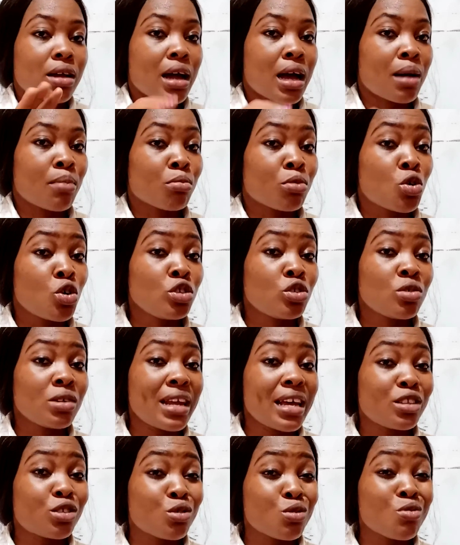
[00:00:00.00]
I'm going to
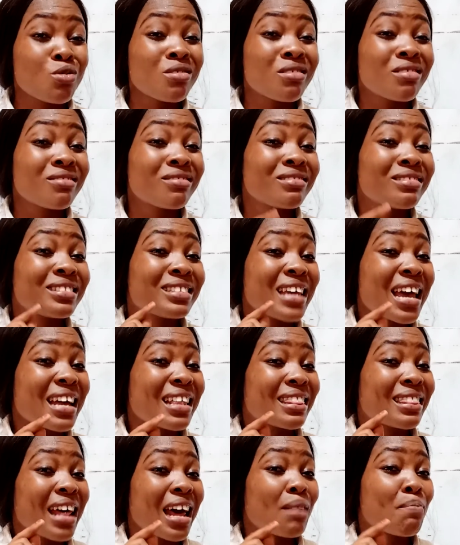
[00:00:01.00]
let you
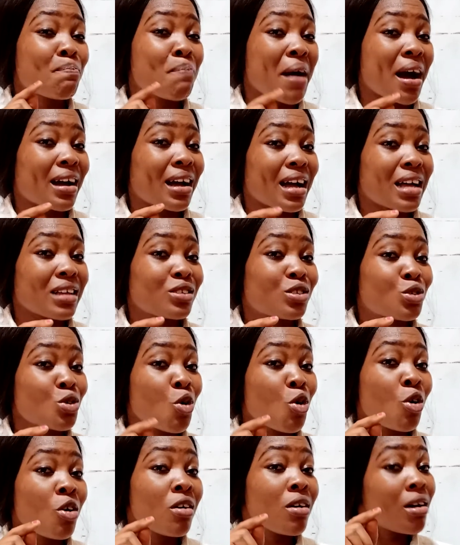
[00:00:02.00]
take that back as your